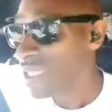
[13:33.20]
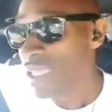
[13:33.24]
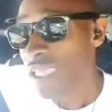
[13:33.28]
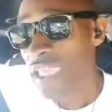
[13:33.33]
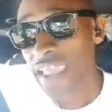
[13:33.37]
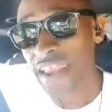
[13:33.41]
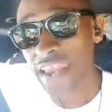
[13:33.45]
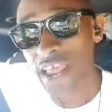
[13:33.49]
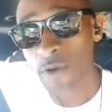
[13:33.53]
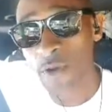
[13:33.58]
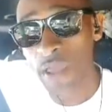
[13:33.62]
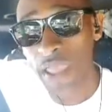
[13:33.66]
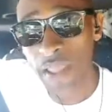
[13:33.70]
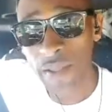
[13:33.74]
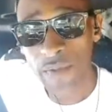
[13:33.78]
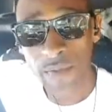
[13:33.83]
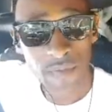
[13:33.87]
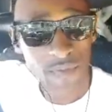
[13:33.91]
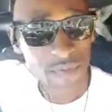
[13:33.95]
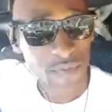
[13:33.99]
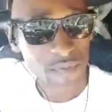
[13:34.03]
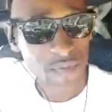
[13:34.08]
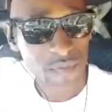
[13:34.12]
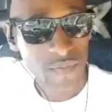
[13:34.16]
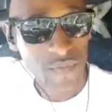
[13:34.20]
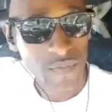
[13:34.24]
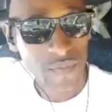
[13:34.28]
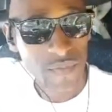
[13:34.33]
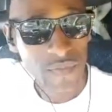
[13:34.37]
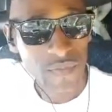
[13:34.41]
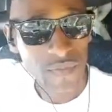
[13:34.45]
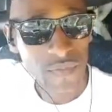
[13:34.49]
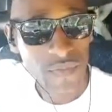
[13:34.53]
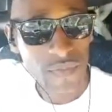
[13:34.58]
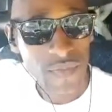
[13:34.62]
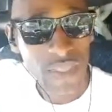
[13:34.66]
Anyway,
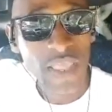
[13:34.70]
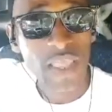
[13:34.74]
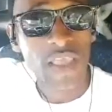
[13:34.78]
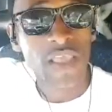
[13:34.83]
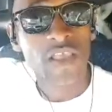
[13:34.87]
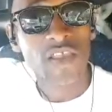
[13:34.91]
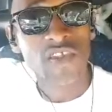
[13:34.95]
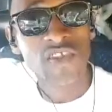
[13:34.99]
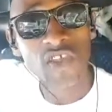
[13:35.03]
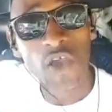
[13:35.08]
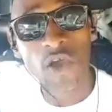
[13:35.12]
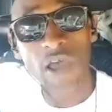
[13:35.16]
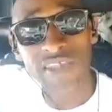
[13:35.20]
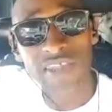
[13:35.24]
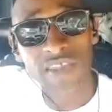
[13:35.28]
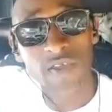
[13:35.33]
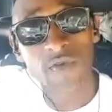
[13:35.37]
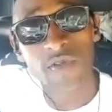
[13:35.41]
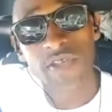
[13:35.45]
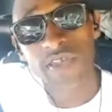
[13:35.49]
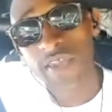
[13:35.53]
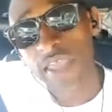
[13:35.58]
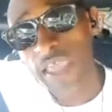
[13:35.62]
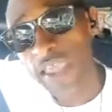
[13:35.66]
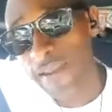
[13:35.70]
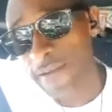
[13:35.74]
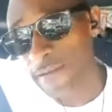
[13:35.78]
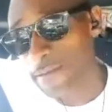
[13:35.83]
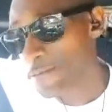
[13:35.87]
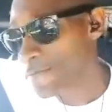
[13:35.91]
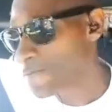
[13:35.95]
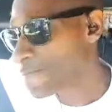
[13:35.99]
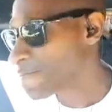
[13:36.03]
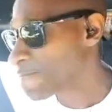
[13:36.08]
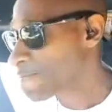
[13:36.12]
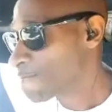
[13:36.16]
so as I was saying,
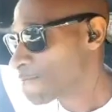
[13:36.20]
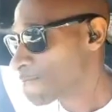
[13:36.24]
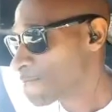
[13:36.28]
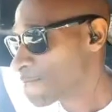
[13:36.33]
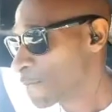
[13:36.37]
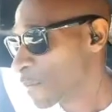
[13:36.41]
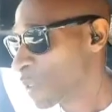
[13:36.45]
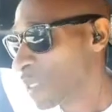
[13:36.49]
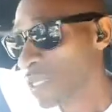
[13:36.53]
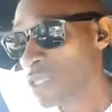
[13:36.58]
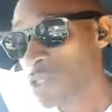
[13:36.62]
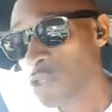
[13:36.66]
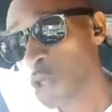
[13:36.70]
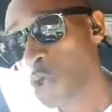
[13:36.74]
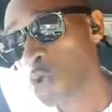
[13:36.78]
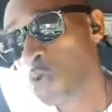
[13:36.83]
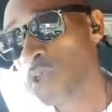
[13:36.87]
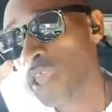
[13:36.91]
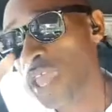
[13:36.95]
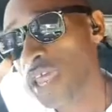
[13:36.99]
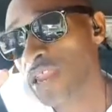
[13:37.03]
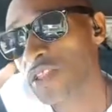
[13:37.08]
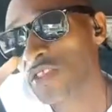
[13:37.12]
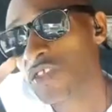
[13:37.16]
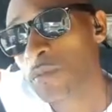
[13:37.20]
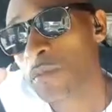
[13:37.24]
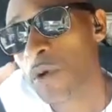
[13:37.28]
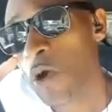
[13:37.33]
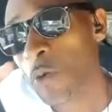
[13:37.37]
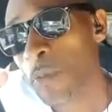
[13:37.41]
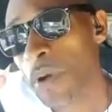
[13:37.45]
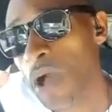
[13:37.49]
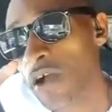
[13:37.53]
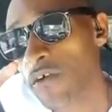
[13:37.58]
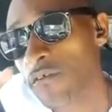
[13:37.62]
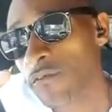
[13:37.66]
you getting into
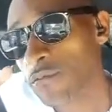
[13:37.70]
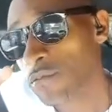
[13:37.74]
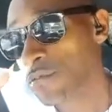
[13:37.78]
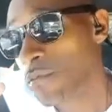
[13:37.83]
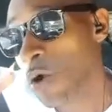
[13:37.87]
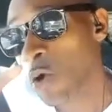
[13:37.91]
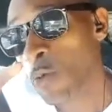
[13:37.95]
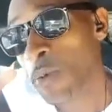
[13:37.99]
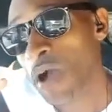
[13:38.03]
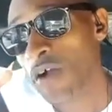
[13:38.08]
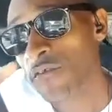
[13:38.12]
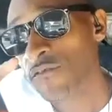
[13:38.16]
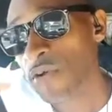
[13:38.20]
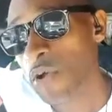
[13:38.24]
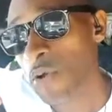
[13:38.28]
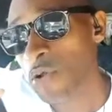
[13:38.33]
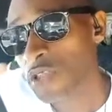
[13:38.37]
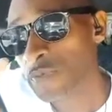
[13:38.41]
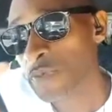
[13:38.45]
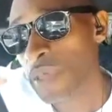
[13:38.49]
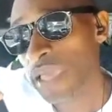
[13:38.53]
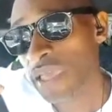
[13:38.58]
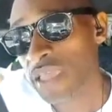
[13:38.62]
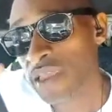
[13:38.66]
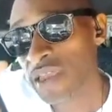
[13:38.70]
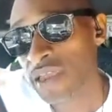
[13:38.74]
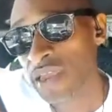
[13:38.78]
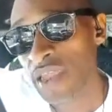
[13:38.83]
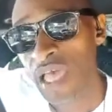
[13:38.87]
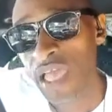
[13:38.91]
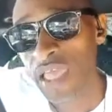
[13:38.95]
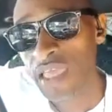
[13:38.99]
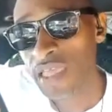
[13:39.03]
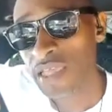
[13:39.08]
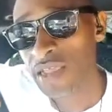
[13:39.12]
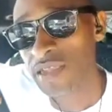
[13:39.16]
mobile phones back in the
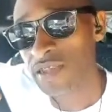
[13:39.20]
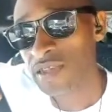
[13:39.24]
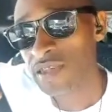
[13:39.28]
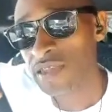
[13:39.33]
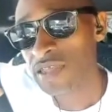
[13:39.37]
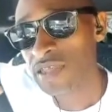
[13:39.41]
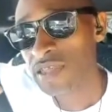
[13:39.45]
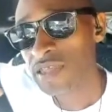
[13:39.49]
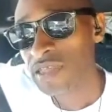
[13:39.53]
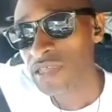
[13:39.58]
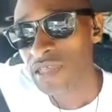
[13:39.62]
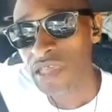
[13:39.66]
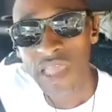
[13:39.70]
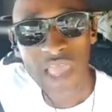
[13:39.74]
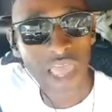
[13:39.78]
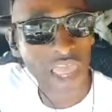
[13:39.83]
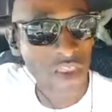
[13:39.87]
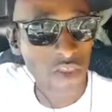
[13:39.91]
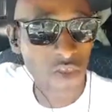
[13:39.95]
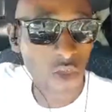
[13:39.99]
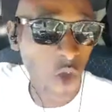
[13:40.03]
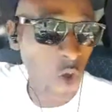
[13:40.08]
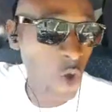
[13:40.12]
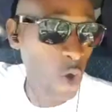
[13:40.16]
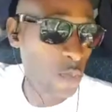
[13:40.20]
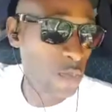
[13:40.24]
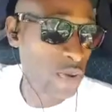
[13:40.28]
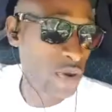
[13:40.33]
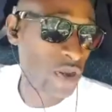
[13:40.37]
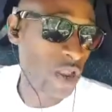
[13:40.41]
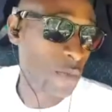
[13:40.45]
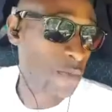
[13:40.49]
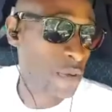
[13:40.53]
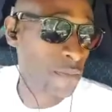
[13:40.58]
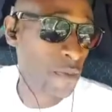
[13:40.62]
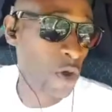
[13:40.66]
90s. And you opened
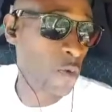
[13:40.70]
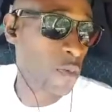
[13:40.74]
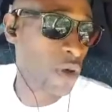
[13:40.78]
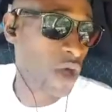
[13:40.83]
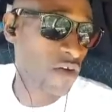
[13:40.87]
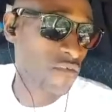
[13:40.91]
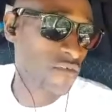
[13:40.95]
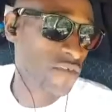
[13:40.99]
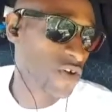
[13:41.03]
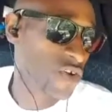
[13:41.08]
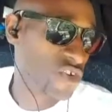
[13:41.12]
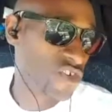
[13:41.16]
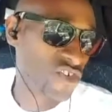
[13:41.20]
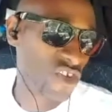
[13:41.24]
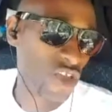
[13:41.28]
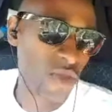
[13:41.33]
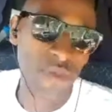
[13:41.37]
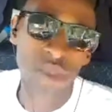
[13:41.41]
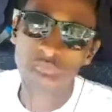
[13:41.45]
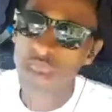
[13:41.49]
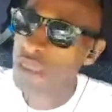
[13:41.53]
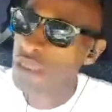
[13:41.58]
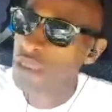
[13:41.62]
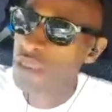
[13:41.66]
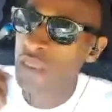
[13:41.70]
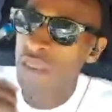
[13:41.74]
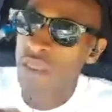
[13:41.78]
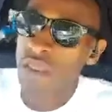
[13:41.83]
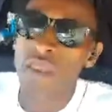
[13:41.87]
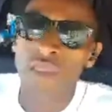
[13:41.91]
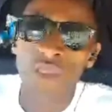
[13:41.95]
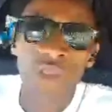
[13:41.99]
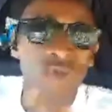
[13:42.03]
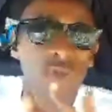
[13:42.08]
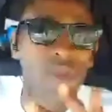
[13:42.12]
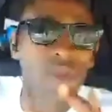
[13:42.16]
up a mobile phone shop,
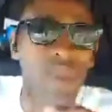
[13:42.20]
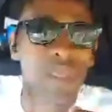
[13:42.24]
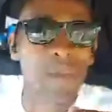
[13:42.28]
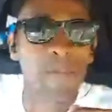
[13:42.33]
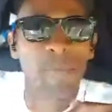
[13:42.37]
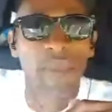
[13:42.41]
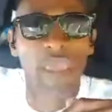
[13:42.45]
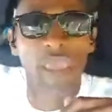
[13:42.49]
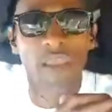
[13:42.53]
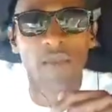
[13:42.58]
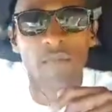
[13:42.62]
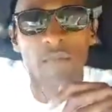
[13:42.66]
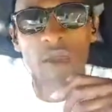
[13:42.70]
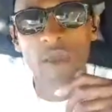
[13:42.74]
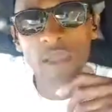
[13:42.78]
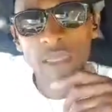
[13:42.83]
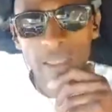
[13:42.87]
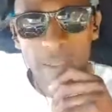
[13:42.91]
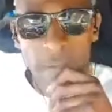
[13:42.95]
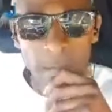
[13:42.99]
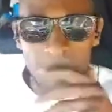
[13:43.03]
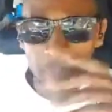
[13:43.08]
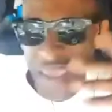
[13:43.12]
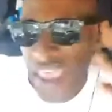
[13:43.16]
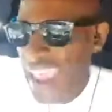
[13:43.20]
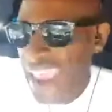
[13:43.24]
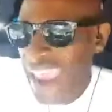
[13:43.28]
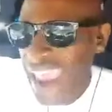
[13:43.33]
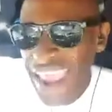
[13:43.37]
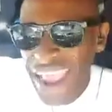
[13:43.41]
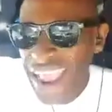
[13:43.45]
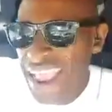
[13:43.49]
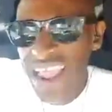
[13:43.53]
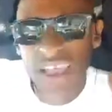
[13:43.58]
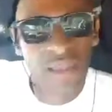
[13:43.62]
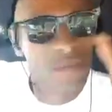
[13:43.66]
you would have made peng money.
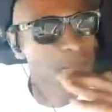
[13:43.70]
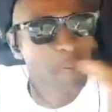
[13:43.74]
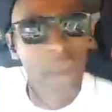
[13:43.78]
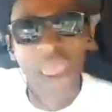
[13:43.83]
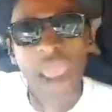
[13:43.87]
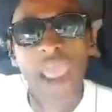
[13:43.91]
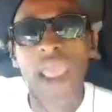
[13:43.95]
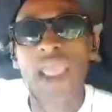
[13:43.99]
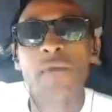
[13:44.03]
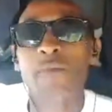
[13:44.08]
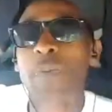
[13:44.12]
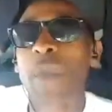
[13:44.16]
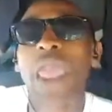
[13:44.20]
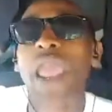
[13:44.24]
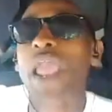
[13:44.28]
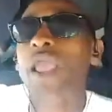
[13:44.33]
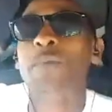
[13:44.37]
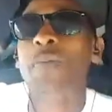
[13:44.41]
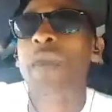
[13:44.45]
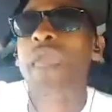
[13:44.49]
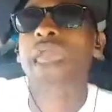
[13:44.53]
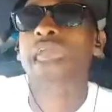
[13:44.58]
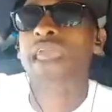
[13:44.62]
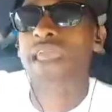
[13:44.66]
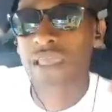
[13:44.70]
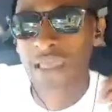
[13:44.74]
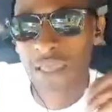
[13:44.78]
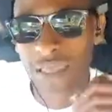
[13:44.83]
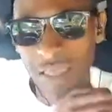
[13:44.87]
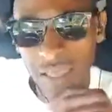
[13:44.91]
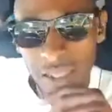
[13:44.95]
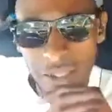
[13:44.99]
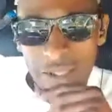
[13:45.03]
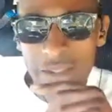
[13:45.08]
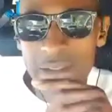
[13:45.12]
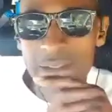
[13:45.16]
Peng! Peng, peng, peng!
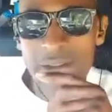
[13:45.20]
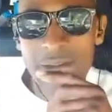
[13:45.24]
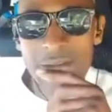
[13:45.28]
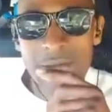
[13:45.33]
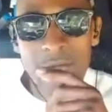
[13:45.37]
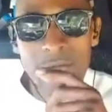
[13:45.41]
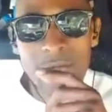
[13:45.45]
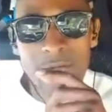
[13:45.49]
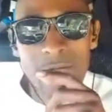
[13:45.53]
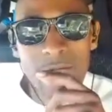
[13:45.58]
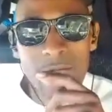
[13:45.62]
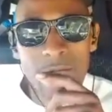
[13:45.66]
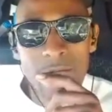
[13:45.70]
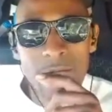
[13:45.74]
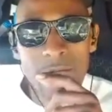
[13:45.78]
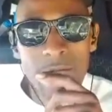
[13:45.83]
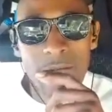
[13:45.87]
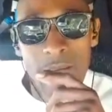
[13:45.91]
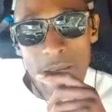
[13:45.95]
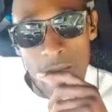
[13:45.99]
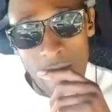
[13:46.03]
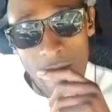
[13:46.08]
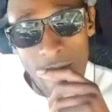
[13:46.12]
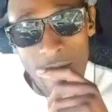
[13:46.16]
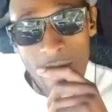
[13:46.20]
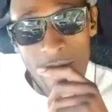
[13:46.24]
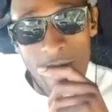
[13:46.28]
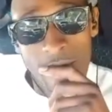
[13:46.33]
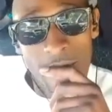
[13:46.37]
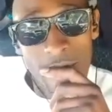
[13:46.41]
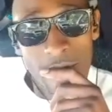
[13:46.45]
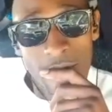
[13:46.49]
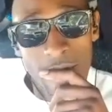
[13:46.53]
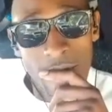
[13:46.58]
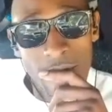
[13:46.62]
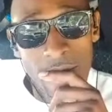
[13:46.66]
Yeah?
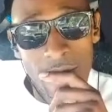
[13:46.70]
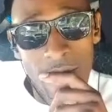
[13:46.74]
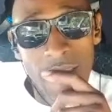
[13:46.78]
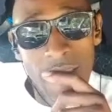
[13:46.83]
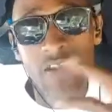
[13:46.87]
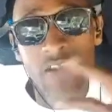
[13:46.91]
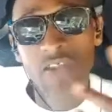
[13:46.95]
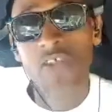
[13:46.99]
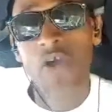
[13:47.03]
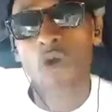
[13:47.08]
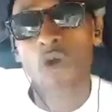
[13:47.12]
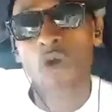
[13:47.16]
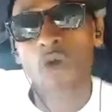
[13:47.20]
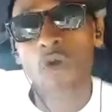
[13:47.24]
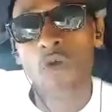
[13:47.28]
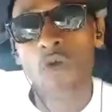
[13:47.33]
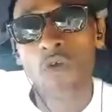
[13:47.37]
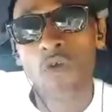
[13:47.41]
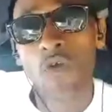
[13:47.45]
So,